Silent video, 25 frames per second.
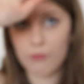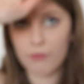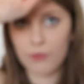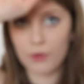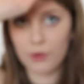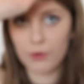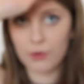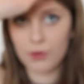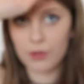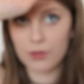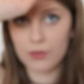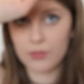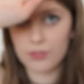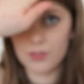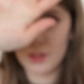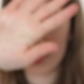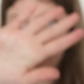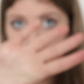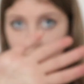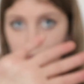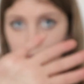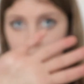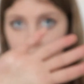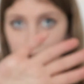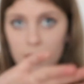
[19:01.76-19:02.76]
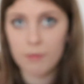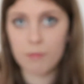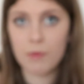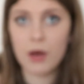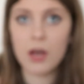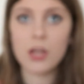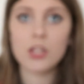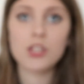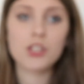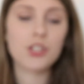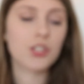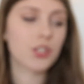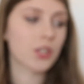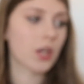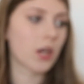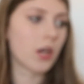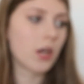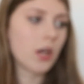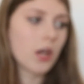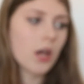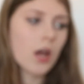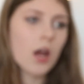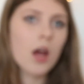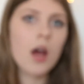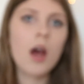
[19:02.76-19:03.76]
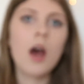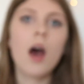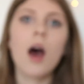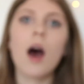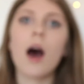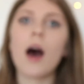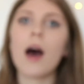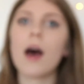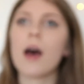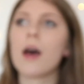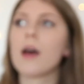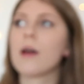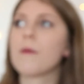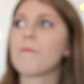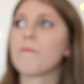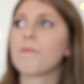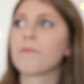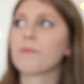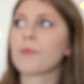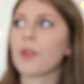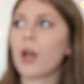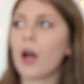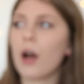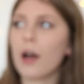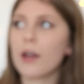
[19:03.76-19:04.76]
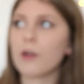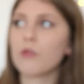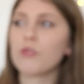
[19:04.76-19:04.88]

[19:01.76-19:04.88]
focus, thank you very much. I